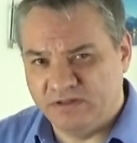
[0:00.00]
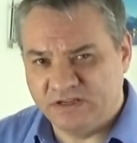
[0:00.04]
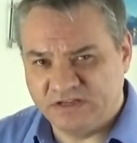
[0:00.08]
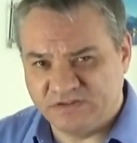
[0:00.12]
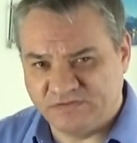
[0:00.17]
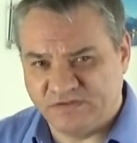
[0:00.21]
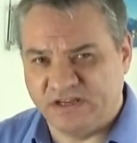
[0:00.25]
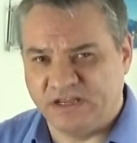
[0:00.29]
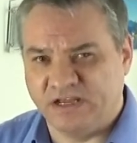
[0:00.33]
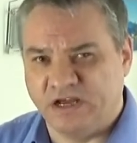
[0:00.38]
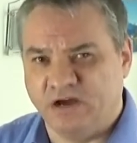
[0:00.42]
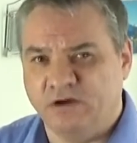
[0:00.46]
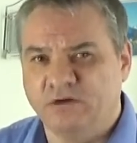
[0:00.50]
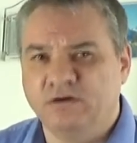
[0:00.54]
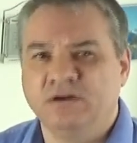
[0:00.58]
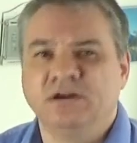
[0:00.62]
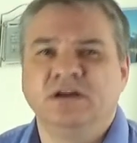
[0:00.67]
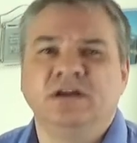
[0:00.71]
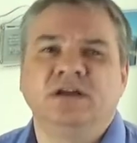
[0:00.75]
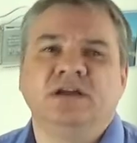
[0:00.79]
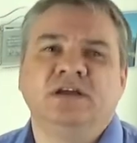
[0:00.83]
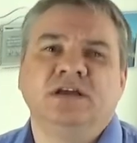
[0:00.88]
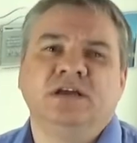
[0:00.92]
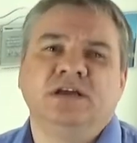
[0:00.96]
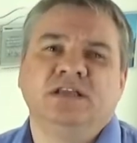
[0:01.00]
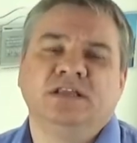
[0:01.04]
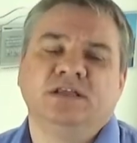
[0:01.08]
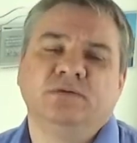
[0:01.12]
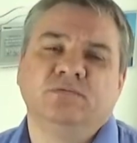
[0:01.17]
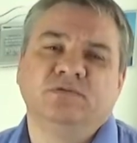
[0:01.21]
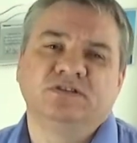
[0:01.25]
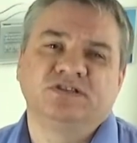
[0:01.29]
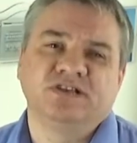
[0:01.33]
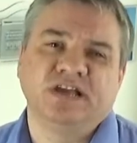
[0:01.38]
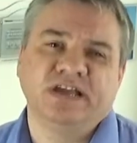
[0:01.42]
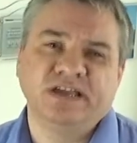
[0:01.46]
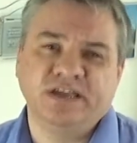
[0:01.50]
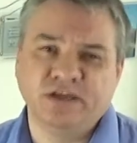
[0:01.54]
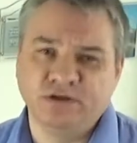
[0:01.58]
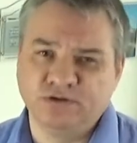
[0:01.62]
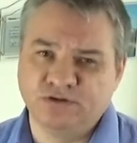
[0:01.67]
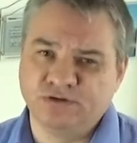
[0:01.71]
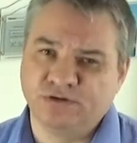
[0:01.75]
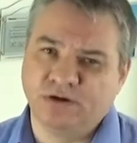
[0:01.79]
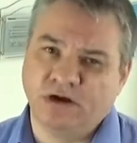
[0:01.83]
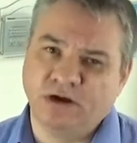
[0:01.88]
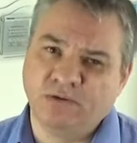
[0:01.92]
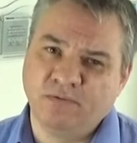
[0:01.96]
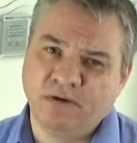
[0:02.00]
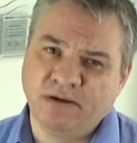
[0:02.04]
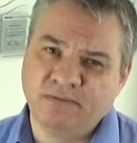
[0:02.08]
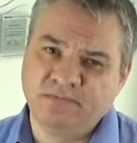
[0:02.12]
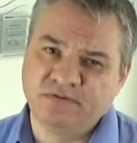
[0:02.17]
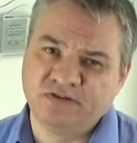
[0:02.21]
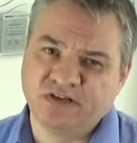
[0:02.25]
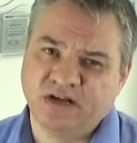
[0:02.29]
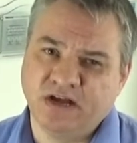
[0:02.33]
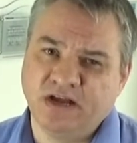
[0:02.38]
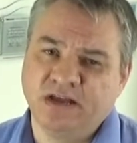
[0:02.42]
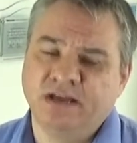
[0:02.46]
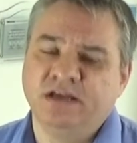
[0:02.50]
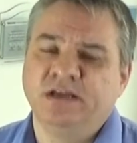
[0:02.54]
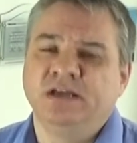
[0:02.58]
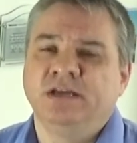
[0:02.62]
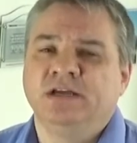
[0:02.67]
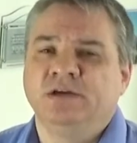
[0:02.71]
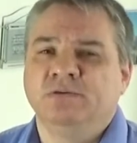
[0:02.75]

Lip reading: this video that will take you to our website,